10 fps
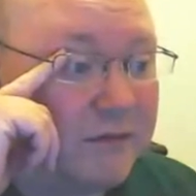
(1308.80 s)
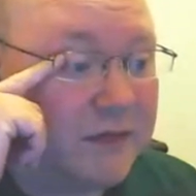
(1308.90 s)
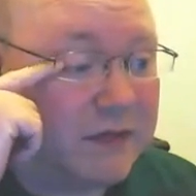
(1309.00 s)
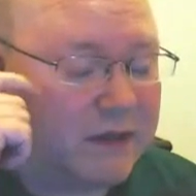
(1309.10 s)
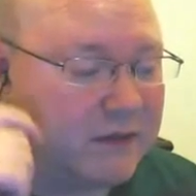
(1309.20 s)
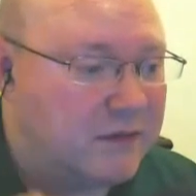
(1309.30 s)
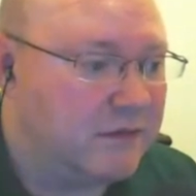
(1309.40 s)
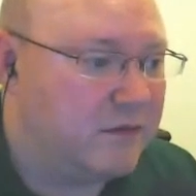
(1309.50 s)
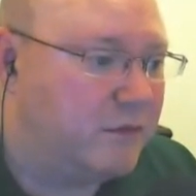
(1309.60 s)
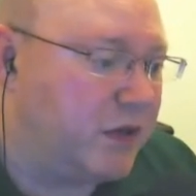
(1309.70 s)
So,
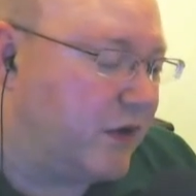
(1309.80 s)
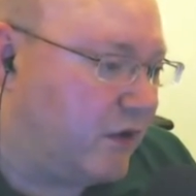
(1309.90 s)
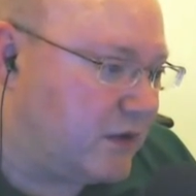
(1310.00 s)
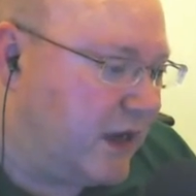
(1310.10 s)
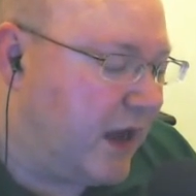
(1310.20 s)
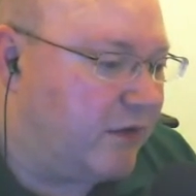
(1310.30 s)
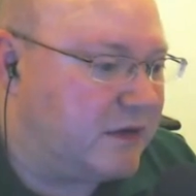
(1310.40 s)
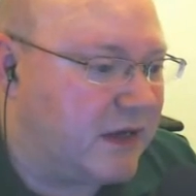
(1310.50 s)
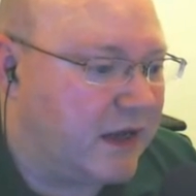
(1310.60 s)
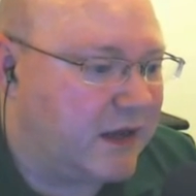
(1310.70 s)
but of course now
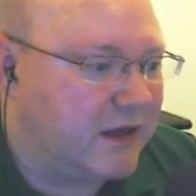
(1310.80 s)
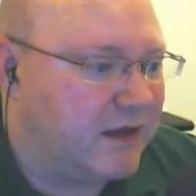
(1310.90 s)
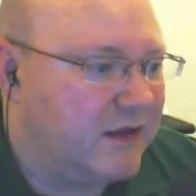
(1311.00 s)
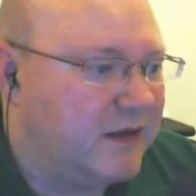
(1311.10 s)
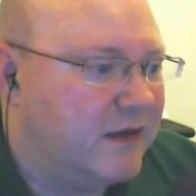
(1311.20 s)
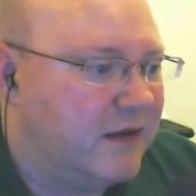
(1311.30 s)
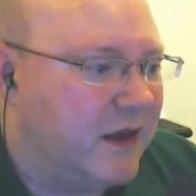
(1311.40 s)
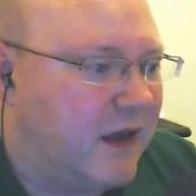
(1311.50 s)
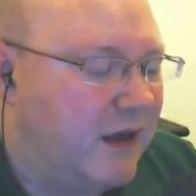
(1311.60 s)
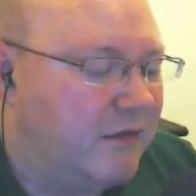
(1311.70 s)
it's like,
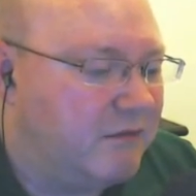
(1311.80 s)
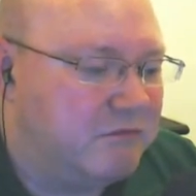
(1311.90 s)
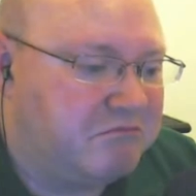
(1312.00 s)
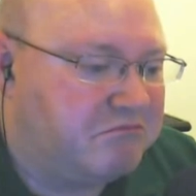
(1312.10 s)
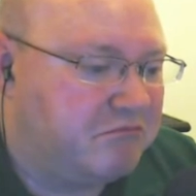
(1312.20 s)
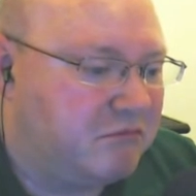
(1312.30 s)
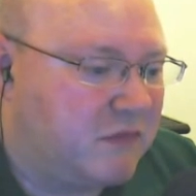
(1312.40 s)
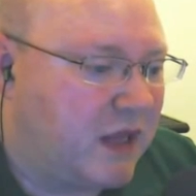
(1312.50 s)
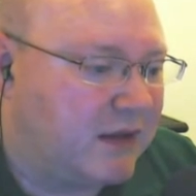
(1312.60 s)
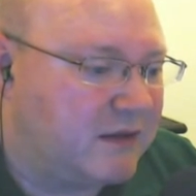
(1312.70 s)

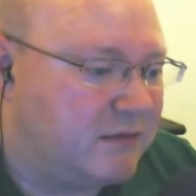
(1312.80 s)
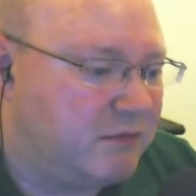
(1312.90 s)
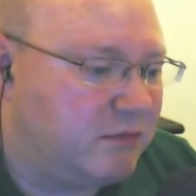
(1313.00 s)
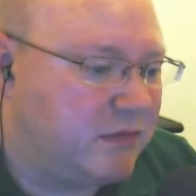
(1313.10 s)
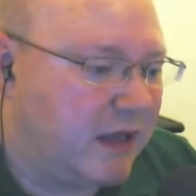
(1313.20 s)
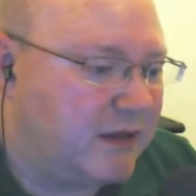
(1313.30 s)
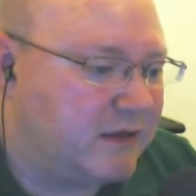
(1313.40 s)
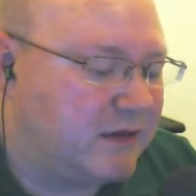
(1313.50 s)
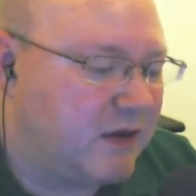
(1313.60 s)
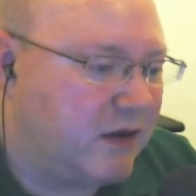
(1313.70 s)
that's
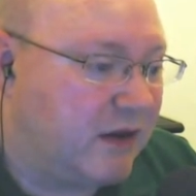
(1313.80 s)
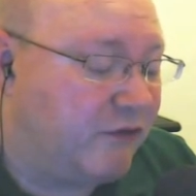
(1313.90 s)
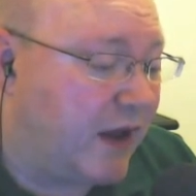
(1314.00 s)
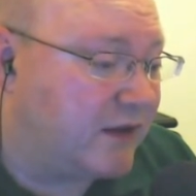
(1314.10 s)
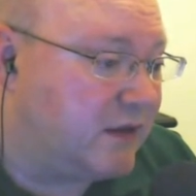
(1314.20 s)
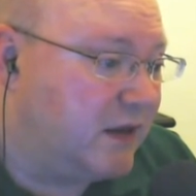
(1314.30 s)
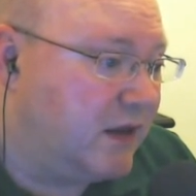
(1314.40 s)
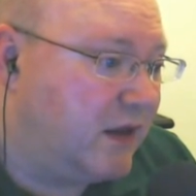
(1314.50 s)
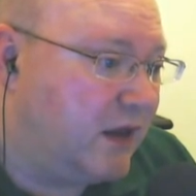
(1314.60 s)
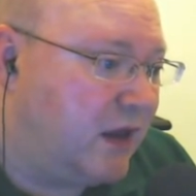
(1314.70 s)
colour. In fact,
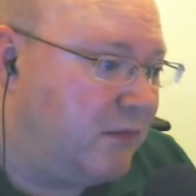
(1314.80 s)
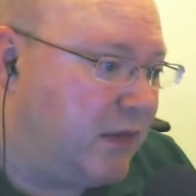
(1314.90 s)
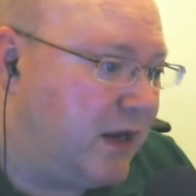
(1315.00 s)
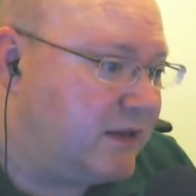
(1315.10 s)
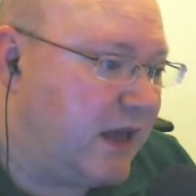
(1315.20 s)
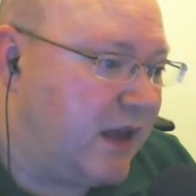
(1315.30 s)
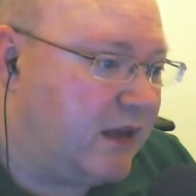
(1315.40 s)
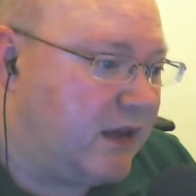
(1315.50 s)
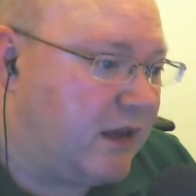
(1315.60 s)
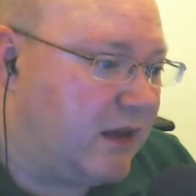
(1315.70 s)
Air
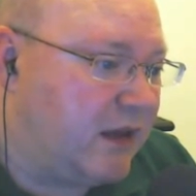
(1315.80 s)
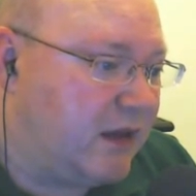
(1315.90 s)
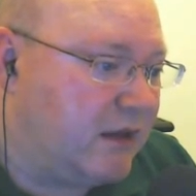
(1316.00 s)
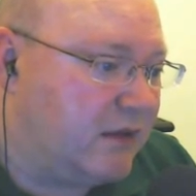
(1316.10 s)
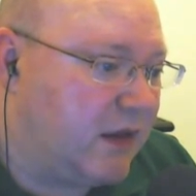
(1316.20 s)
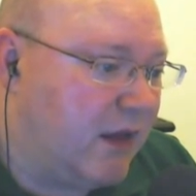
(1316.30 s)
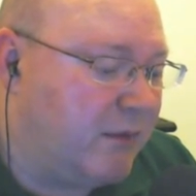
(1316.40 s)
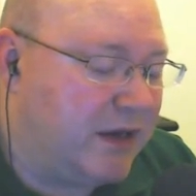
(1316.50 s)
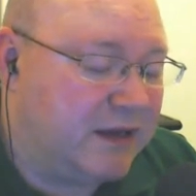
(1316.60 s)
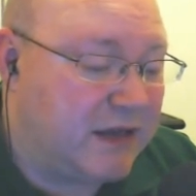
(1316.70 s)
Malaysia
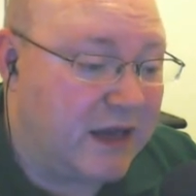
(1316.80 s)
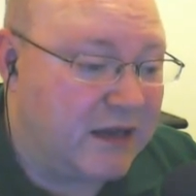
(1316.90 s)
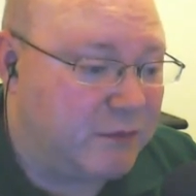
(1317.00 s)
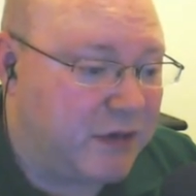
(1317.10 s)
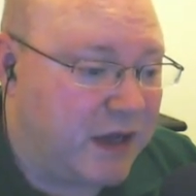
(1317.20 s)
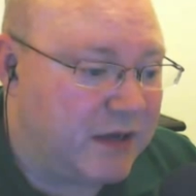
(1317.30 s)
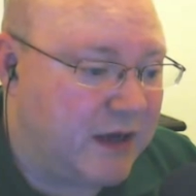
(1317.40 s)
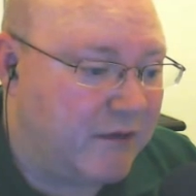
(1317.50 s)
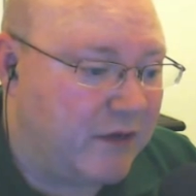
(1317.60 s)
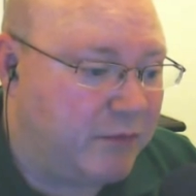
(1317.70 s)
had to
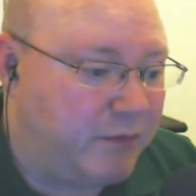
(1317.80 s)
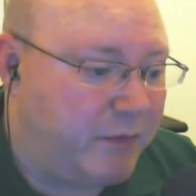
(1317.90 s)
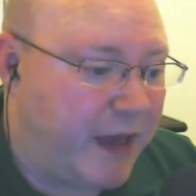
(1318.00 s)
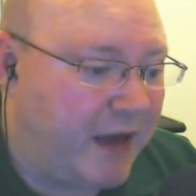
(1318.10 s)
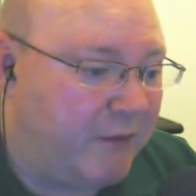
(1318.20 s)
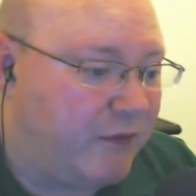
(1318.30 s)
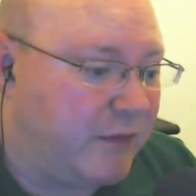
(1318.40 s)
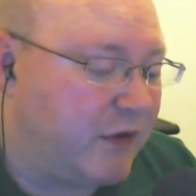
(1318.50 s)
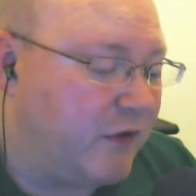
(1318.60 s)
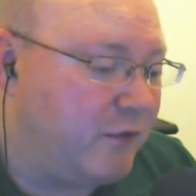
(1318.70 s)
have a bailout from
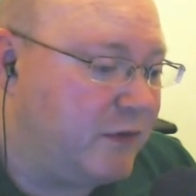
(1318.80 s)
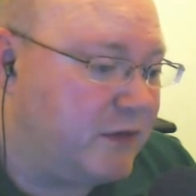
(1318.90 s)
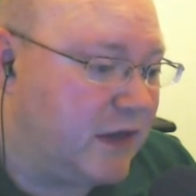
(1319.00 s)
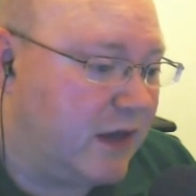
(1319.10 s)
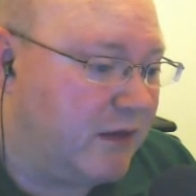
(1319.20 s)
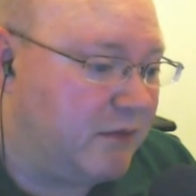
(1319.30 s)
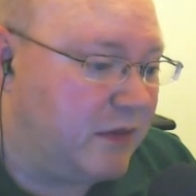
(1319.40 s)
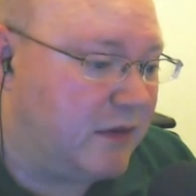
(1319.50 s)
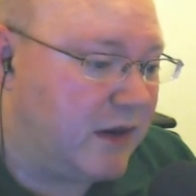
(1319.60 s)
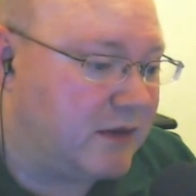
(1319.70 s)
the government
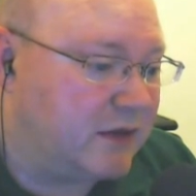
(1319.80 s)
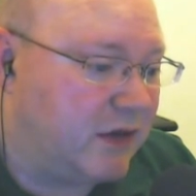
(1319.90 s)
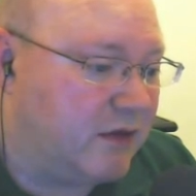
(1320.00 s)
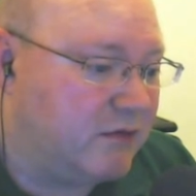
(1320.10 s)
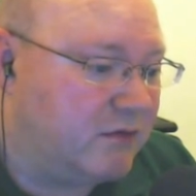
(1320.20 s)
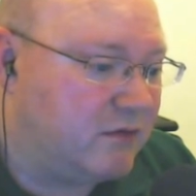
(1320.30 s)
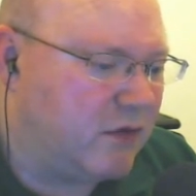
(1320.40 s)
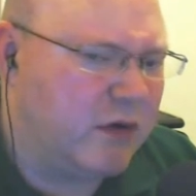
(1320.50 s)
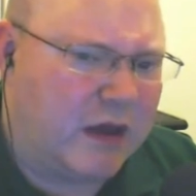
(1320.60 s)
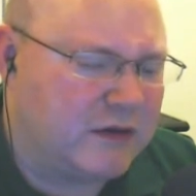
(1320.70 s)
last year,
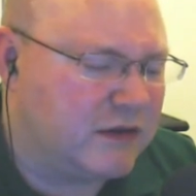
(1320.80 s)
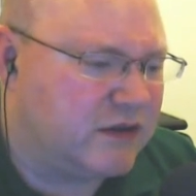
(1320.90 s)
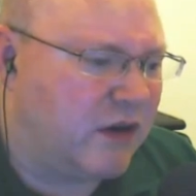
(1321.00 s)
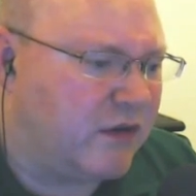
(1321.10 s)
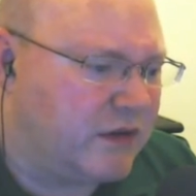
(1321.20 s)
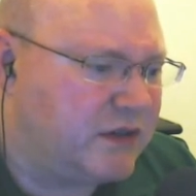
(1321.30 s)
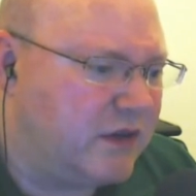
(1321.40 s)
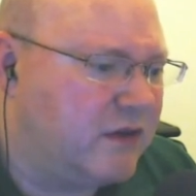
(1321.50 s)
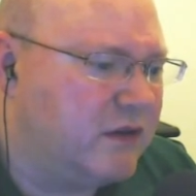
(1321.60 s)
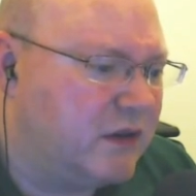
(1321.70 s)
or actually the start of this
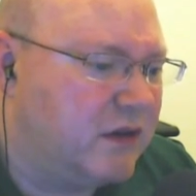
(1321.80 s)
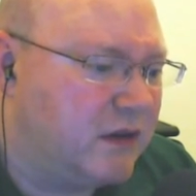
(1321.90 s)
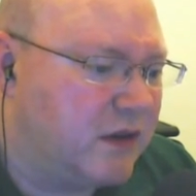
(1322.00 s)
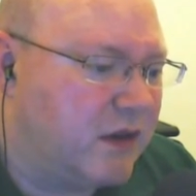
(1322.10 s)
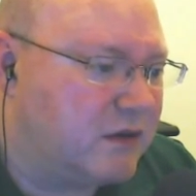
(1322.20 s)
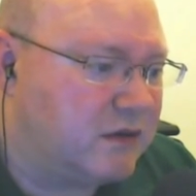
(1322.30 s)
year, because